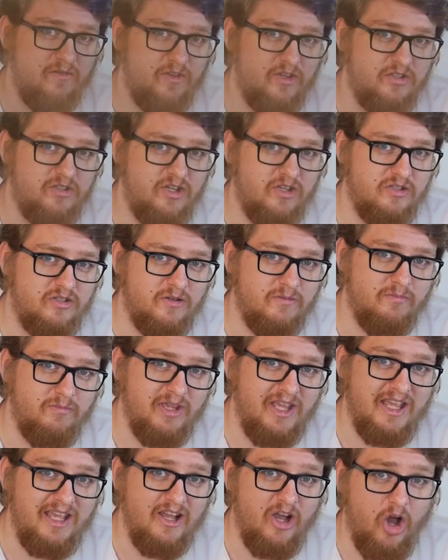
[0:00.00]
of the system
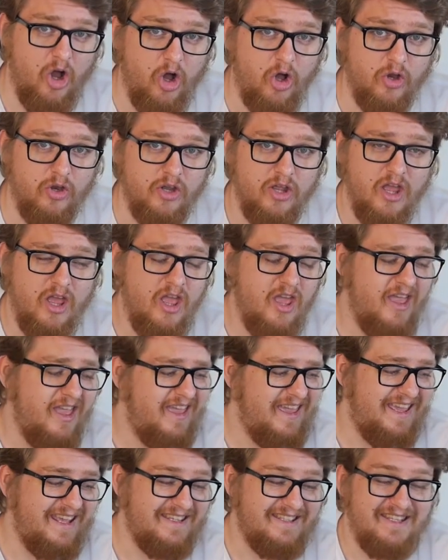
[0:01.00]
being on,
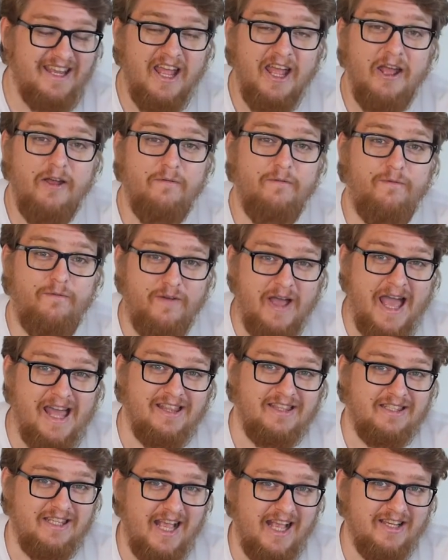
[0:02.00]
is
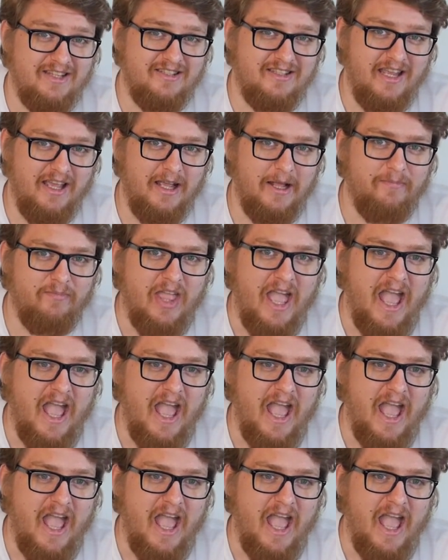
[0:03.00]
fantastic.